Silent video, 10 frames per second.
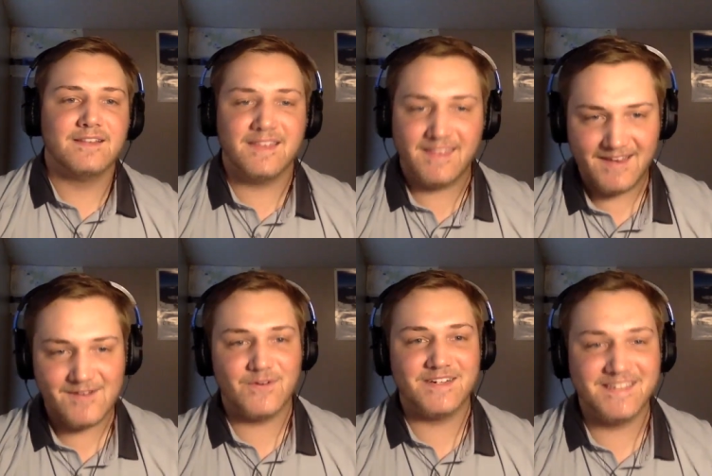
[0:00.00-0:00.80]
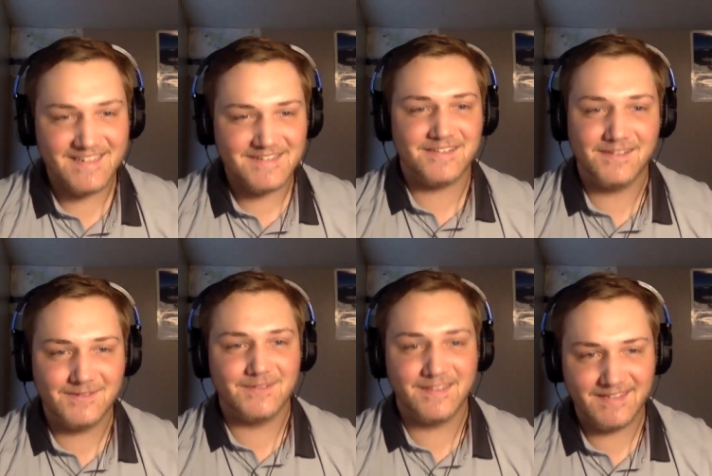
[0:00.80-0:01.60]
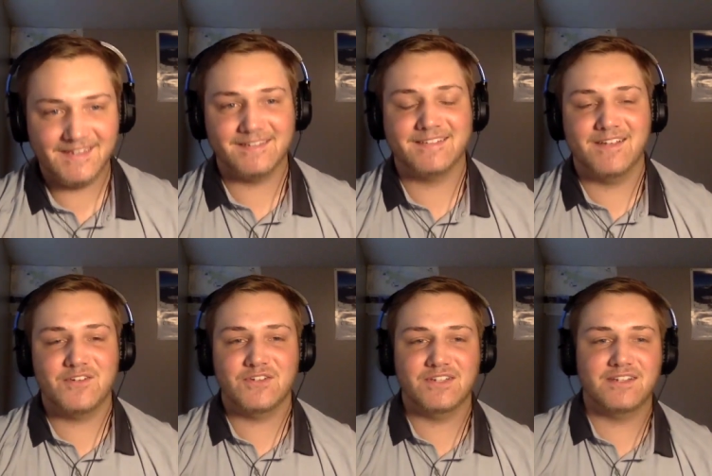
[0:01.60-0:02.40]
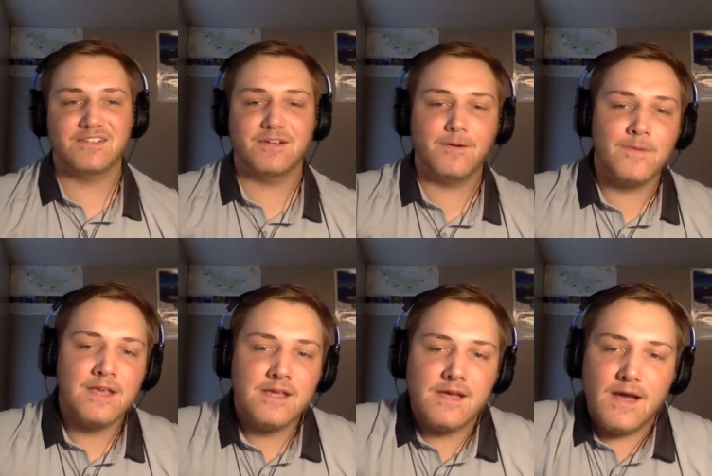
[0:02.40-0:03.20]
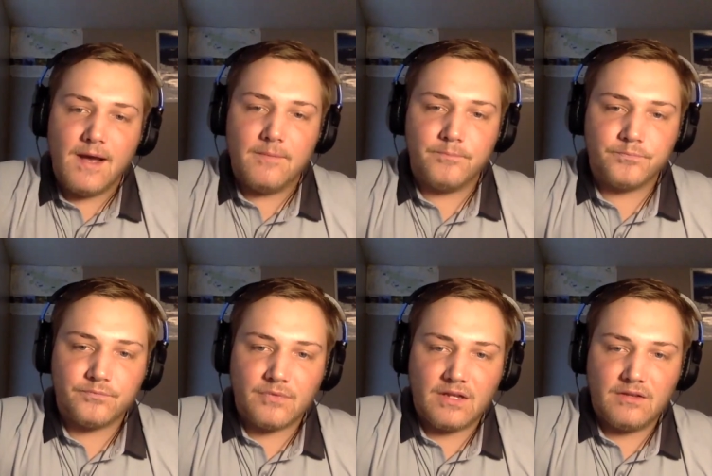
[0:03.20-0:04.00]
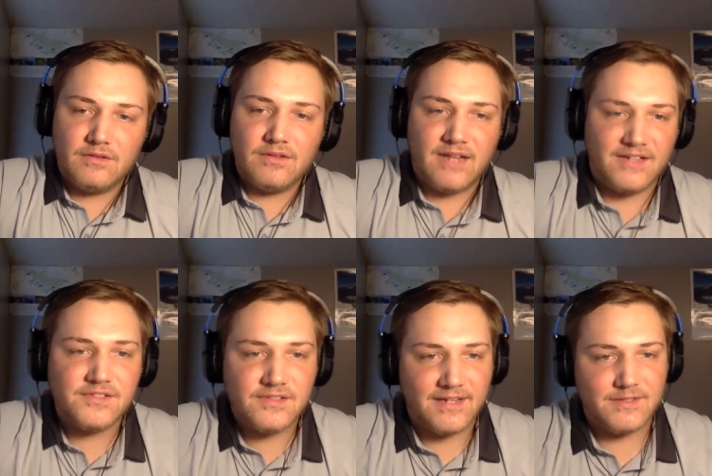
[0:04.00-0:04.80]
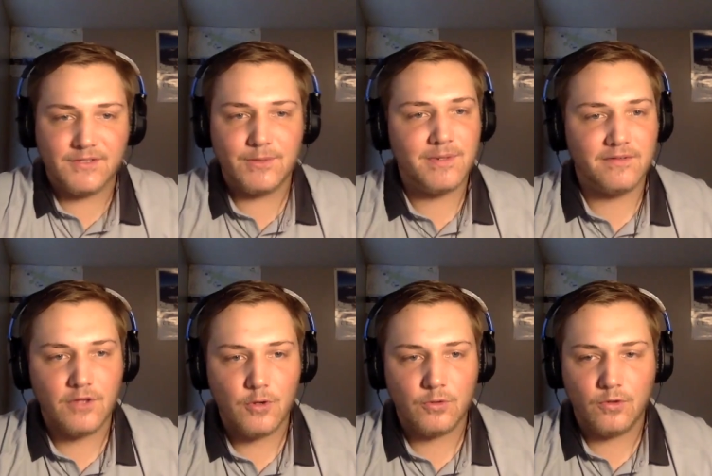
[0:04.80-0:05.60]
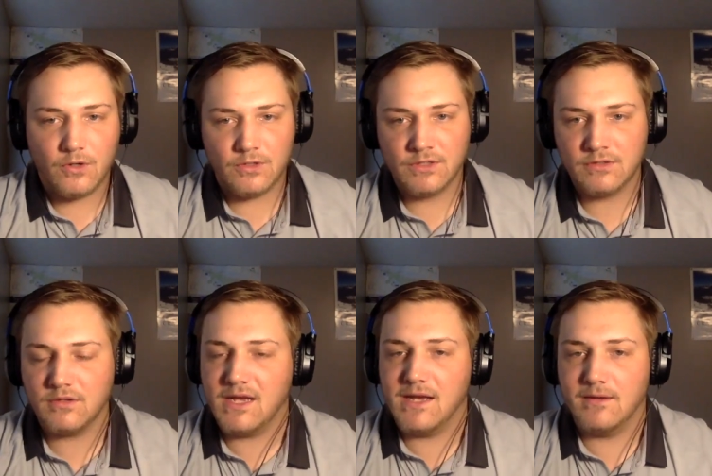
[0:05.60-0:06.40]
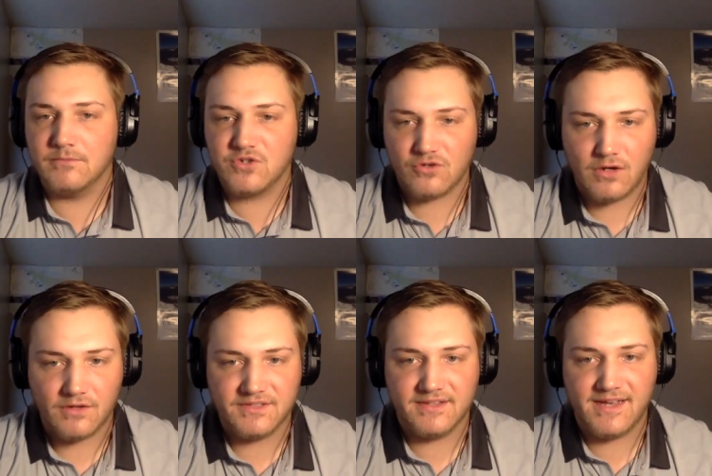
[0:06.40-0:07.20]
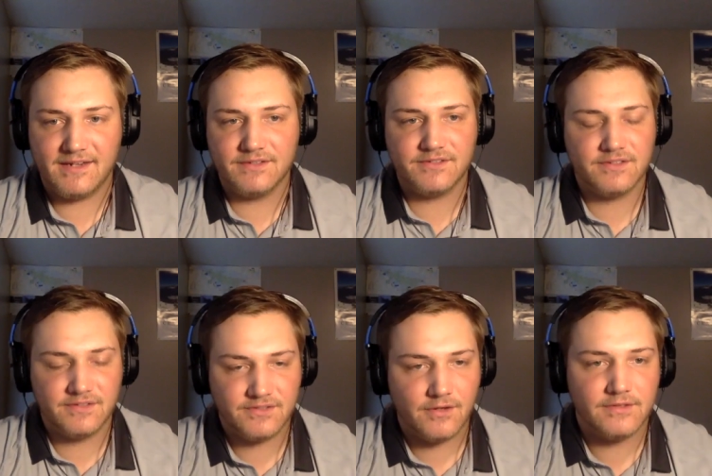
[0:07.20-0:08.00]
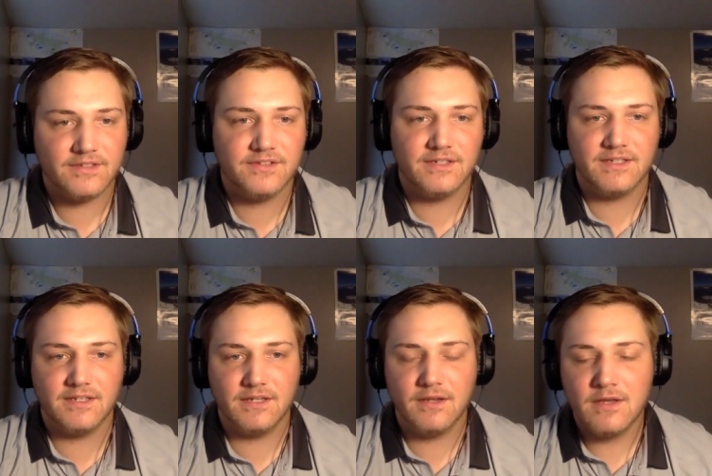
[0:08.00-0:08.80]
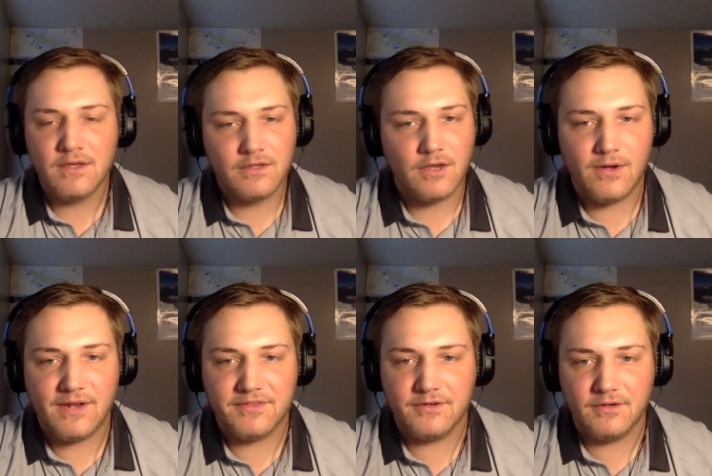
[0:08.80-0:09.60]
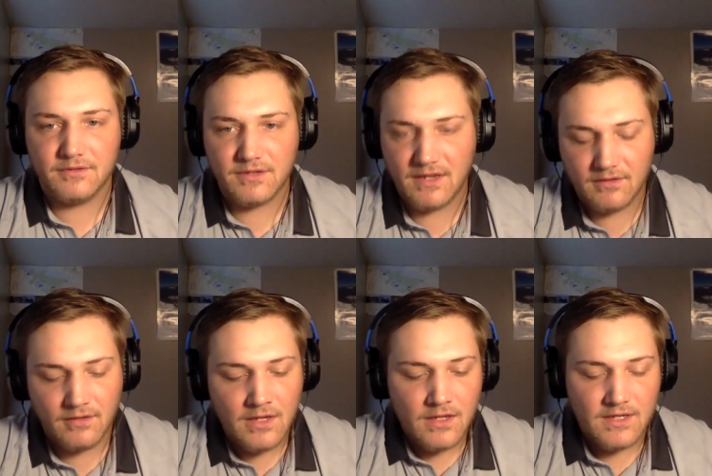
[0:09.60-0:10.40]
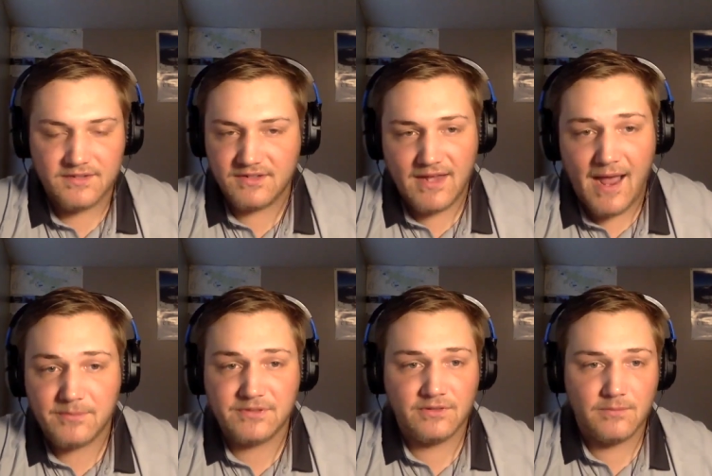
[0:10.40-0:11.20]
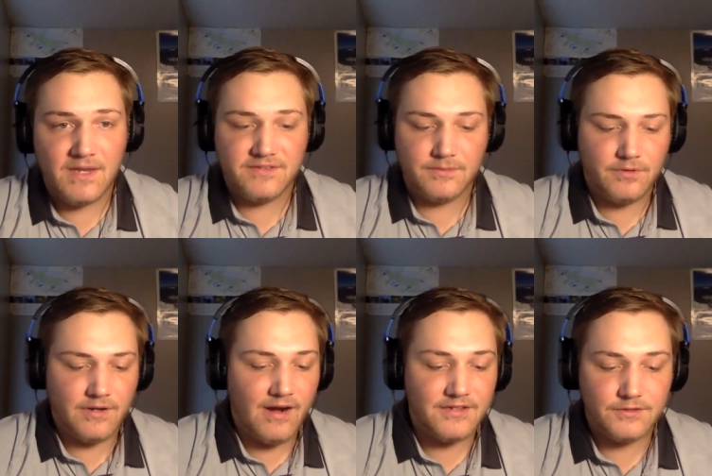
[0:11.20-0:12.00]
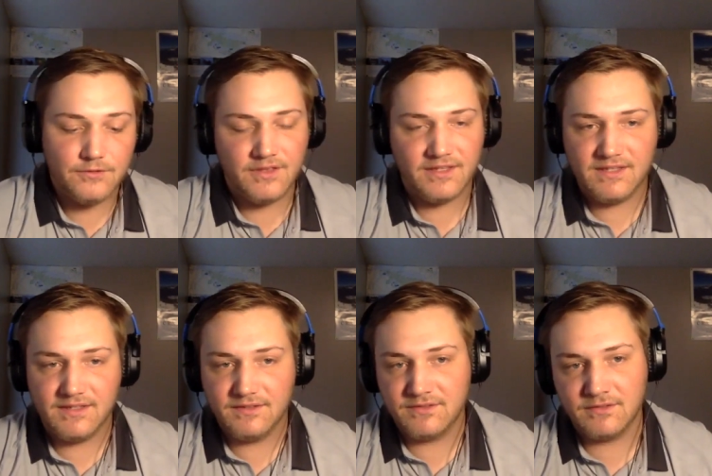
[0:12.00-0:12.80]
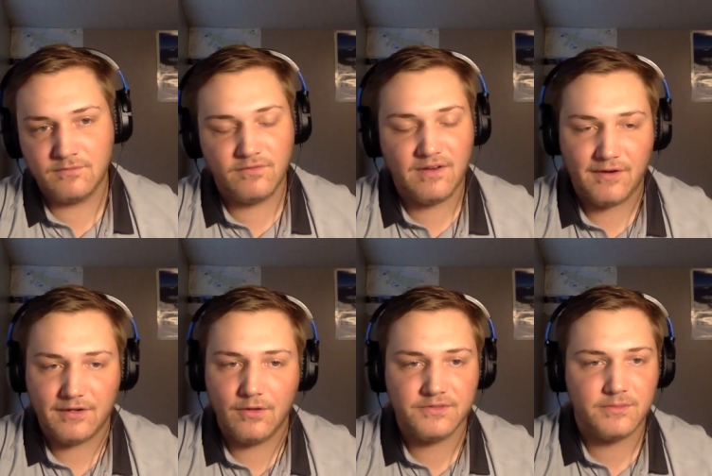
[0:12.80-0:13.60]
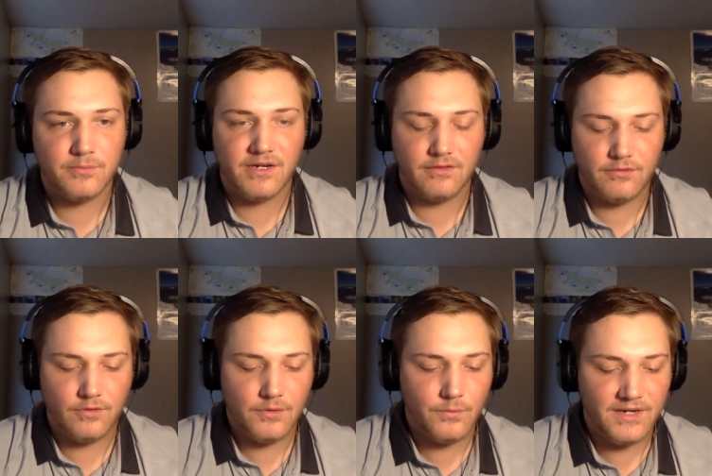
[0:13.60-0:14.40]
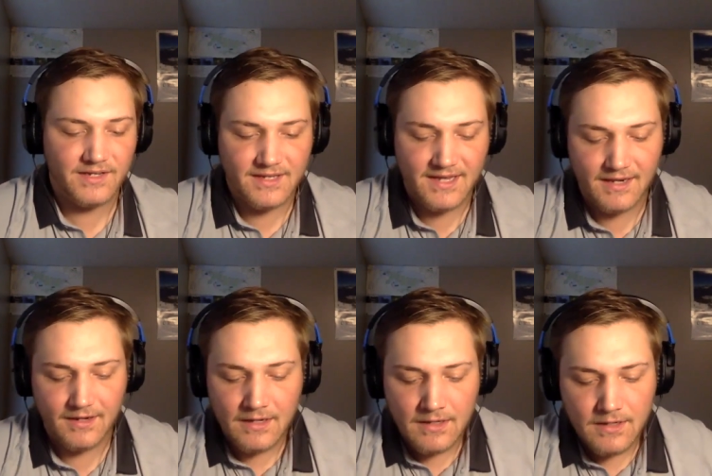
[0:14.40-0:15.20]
the thing when he needs to do the thing, essentially. And so that's a little bit of local draw to that is a Salt Lake City kid going out there, and he's an absolutely amazing player. I do think he's very close to breaking through and winning again,